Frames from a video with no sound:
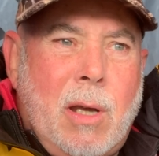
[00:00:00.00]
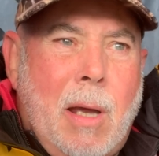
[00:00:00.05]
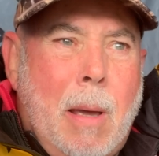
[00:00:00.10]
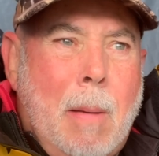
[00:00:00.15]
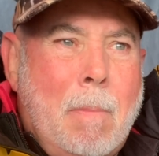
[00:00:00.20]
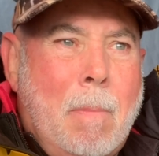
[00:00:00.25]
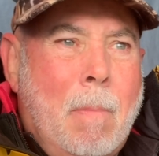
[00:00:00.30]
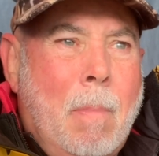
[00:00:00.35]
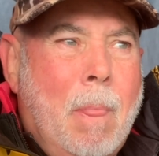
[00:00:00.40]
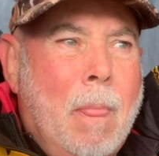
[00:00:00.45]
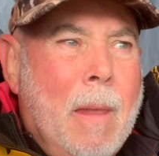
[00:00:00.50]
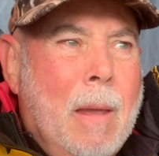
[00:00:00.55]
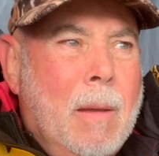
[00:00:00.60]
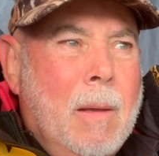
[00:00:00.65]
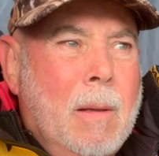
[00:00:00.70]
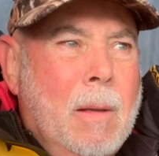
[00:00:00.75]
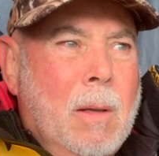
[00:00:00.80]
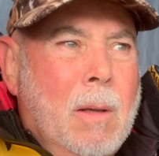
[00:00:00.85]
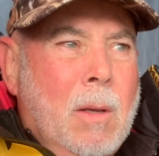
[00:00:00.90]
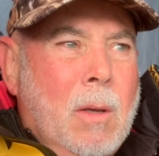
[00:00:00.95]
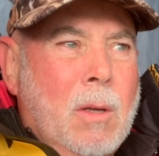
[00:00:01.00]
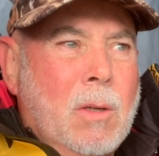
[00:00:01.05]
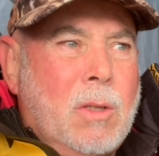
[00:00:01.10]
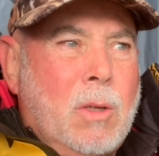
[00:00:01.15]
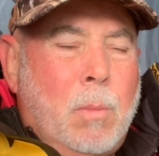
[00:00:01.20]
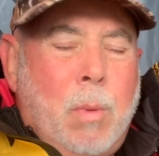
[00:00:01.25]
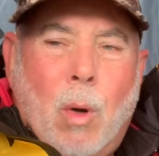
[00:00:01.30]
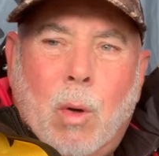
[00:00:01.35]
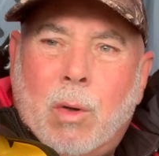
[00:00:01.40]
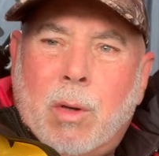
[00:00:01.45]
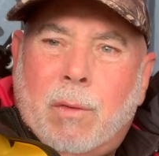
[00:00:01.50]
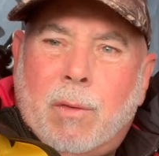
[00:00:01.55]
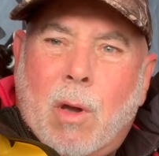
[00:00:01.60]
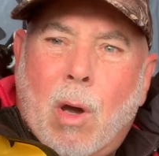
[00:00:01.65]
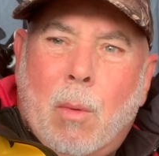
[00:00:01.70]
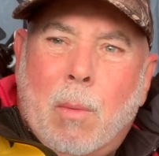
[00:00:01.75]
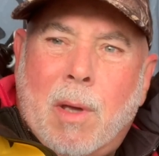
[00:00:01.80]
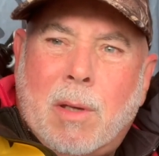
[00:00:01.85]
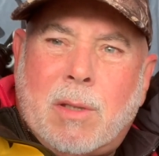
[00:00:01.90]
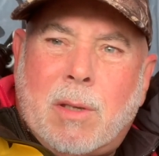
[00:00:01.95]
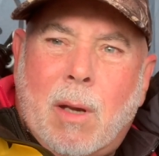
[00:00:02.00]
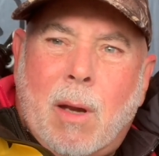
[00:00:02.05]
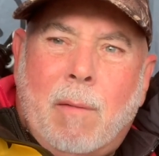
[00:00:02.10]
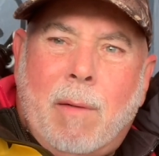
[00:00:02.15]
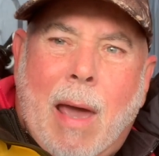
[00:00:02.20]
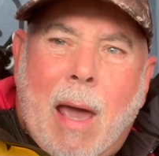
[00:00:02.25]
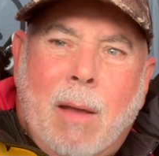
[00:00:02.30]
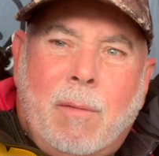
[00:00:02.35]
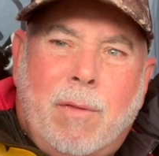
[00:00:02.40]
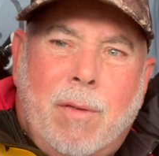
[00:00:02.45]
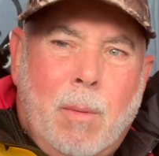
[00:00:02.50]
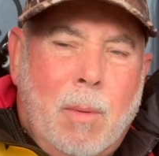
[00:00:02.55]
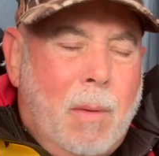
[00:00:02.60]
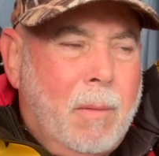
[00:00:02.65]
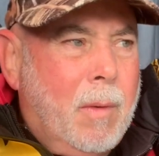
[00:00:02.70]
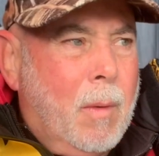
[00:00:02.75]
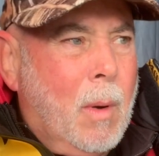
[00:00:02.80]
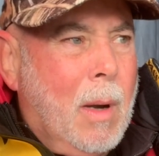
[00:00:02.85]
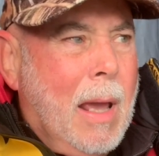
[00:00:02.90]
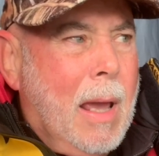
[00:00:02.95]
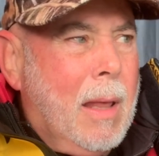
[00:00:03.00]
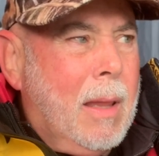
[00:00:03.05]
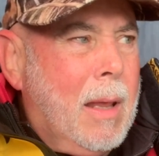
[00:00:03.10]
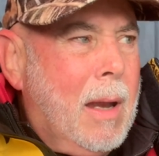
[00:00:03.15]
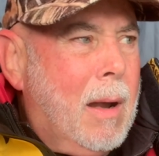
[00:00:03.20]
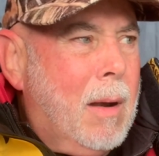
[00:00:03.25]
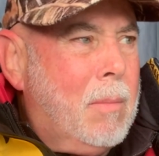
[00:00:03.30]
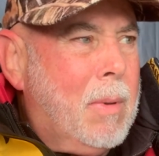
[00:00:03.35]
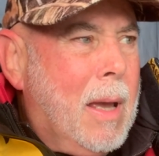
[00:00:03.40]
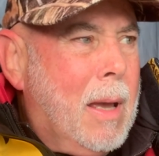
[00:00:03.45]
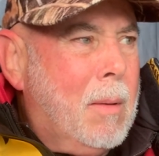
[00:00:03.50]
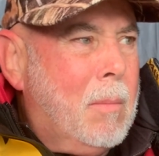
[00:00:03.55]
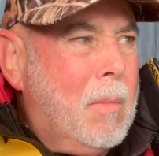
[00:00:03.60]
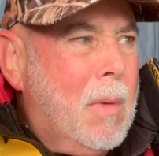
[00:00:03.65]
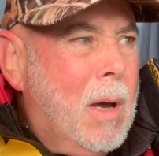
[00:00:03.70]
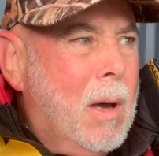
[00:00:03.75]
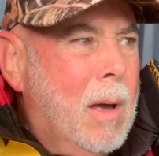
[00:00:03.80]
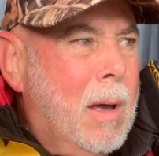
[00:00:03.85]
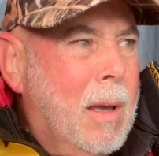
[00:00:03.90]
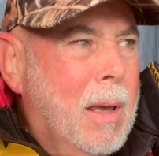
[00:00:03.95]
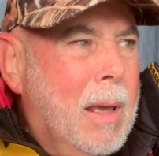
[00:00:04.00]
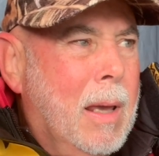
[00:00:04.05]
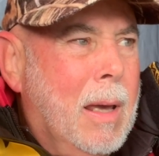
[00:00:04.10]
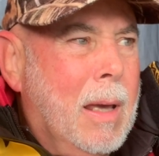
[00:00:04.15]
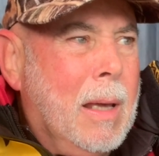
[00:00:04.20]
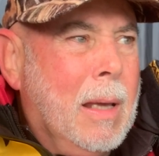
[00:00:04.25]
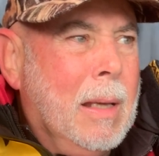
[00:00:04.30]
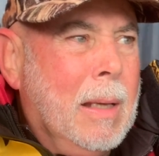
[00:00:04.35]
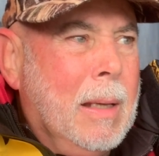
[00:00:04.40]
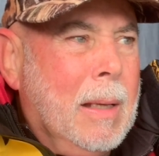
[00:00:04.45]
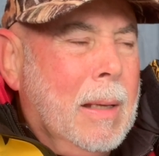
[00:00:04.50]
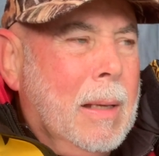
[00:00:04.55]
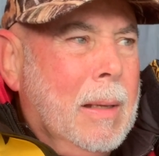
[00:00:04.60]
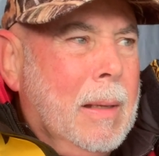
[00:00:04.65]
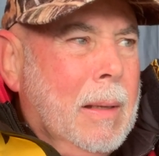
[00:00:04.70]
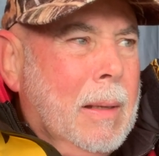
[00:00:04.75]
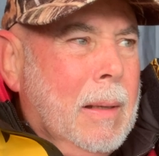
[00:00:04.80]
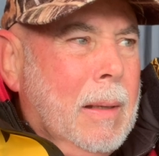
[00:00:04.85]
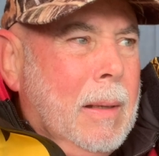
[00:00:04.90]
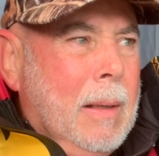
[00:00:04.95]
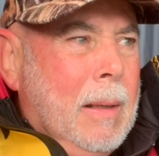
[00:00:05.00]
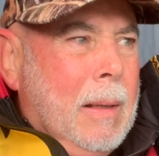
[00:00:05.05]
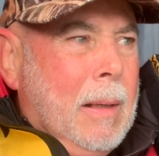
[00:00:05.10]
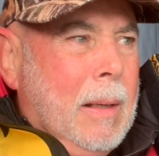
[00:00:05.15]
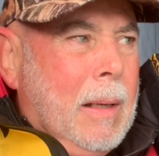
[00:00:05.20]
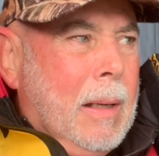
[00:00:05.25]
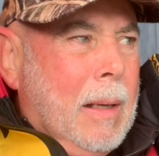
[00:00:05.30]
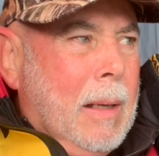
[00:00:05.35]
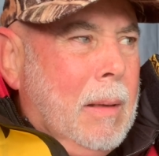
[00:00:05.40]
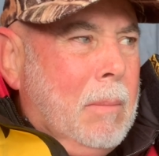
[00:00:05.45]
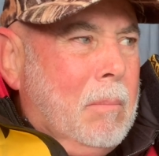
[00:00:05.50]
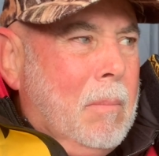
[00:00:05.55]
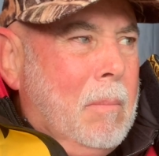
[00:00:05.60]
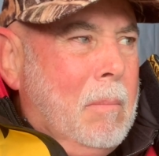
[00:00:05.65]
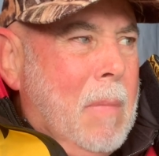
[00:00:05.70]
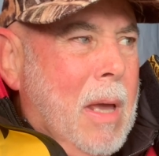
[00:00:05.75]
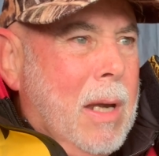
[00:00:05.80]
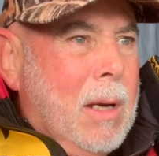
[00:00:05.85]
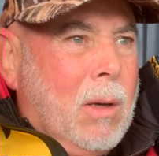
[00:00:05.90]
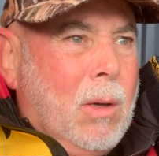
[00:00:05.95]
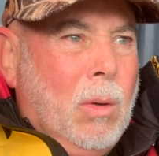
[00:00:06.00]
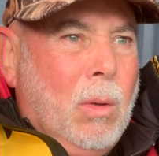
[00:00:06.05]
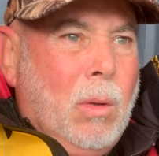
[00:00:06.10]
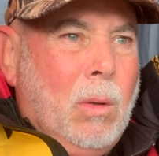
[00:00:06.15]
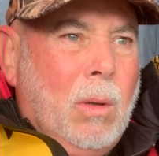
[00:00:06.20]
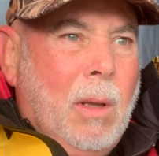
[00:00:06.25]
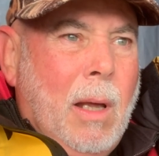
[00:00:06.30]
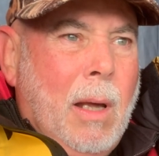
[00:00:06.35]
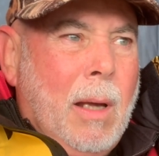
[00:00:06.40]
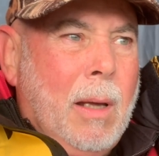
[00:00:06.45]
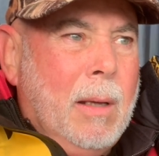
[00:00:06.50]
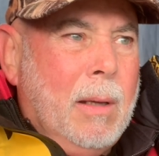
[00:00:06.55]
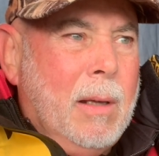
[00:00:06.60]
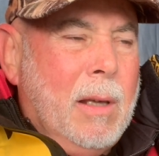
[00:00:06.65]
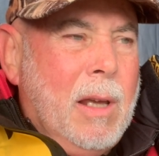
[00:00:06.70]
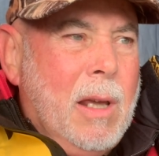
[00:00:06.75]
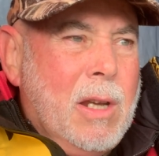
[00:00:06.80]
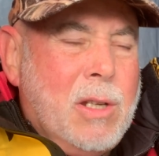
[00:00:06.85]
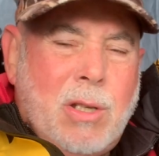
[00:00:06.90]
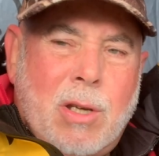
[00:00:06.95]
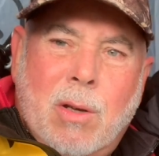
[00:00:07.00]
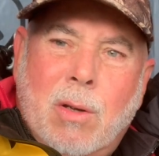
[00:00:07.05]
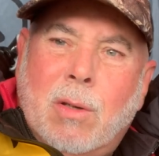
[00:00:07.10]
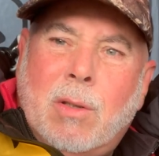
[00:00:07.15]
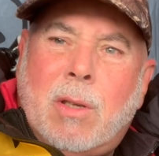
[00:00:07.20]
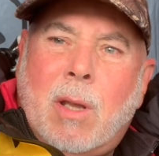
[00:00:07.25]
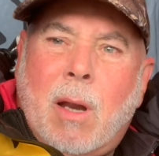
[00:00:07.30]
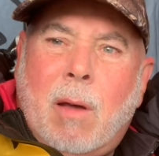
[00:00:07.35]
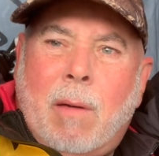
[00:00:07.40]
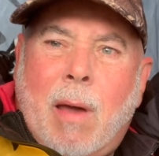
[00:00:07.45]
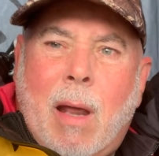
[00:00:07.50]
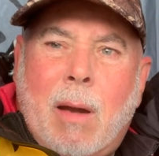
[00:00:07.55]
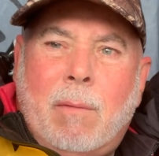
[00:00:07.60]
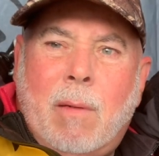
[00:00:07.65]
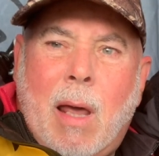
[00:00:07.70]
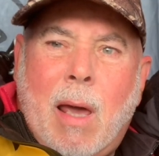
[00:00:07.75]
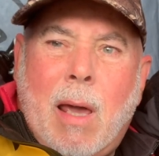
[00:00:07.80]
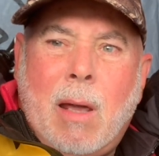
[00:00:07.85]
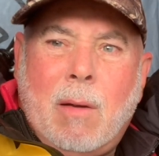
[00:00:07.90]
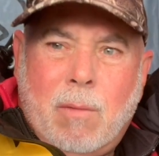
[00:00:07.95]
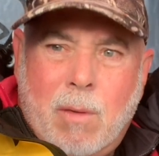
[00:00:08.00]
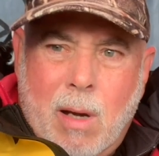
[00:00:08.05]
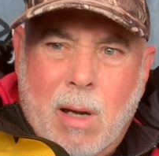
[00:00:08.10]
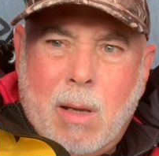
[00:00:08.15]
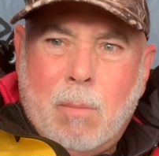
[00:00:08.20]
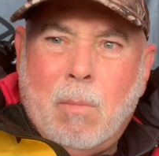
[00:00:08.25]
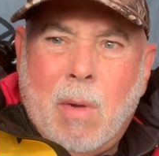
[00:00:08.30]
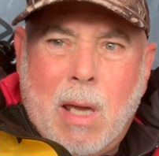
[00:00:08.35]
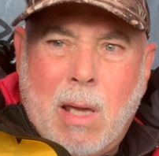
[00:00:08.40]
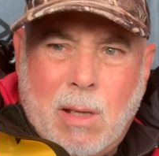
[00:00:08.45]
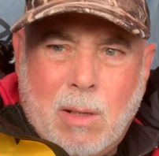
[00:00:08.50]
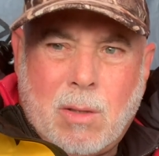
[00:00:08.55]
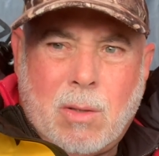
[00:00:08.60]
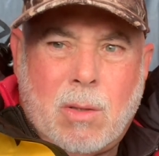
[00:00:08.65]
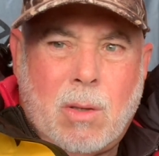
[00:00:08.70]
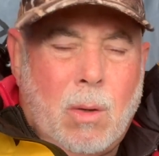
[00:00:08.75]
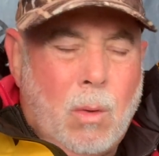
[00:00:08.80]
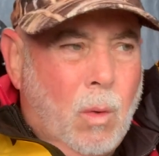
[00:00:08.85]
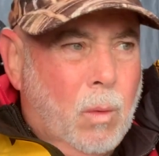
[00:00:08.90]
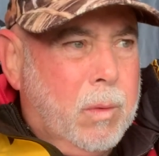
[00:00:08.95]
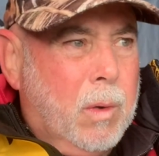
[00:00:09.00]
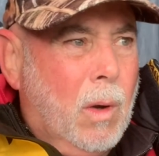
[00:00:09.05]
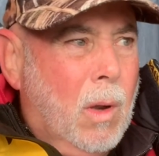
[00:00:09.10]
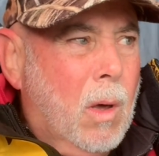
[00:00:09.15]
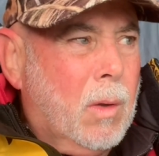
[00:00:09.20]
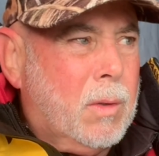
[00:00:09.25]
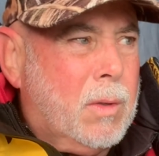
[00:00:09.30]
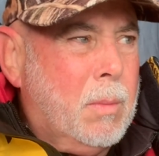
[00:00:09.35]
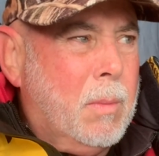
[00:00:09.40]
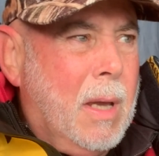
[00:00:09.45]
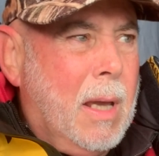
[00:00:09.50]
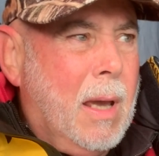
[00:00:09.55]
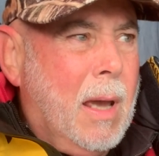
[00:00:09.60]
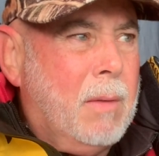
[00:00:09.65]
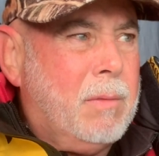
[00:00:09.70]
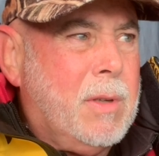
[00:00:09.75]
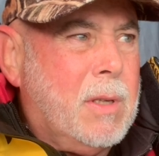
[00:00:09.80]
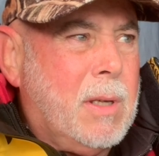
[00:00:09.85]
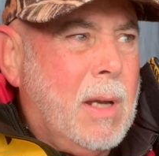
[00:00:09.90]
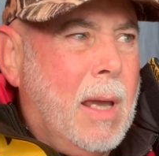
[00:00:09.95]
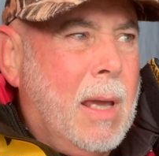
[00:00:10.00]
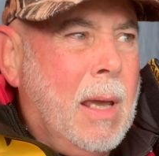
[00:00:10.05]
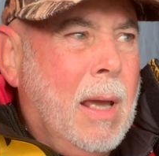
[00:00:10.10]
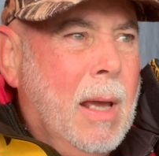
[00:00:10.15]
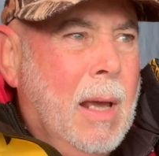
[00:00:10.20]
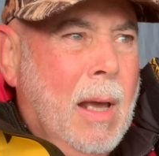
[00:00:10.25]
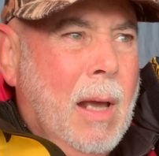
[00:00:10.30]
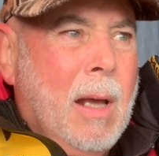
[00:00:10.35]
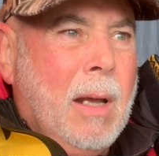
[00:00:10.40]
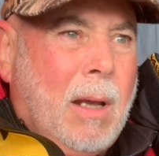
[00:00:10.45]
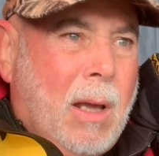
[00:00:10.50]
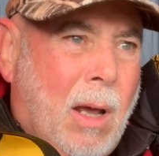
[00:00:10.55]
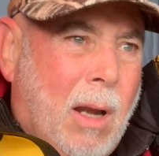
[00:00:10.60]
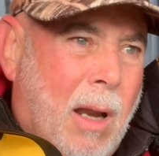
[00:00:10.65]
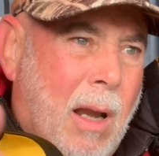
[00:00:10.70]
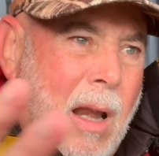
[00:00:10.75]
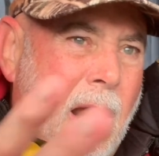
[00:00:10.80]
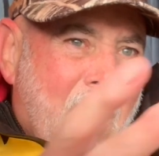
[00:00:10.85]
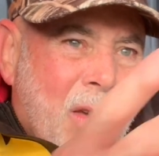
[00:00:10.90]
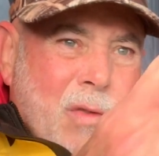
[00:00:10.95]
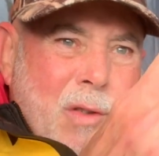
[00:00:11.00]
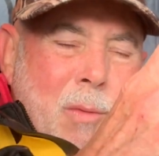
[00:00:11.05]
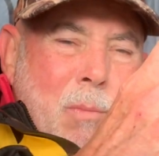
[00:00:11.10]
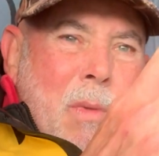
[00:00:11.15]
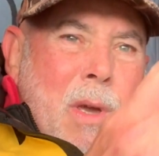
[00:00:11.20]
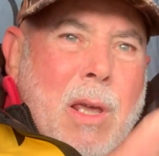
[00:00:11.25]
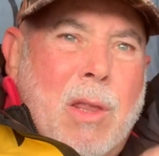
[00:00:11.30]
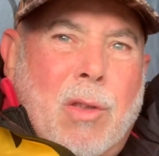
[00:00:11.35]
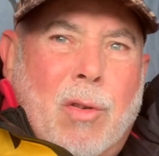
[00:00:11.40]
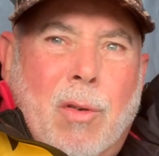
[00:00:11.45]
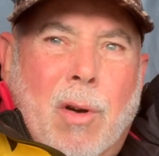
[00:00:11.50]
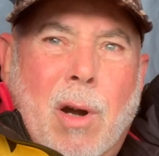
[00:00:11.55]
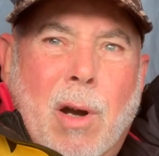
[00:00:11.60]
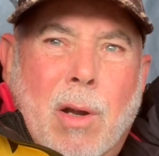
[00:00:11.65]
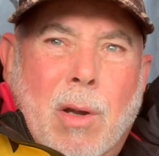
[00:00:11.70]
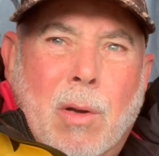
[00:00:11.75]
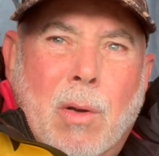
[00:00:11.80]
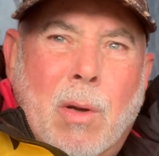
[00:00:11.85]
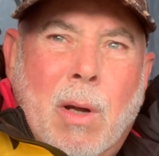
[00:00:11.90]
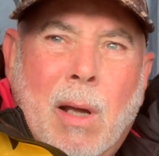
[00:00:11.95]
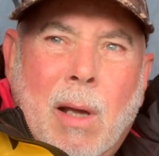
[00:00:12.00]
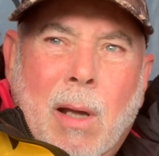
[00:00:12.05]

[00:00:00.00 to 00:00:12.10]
um, supportive comments that I've had from everyone out there about my. Uh, um, medical uh, issues that I've had of late, it really means an awful lot to me, I have to say. Kind of lifts me through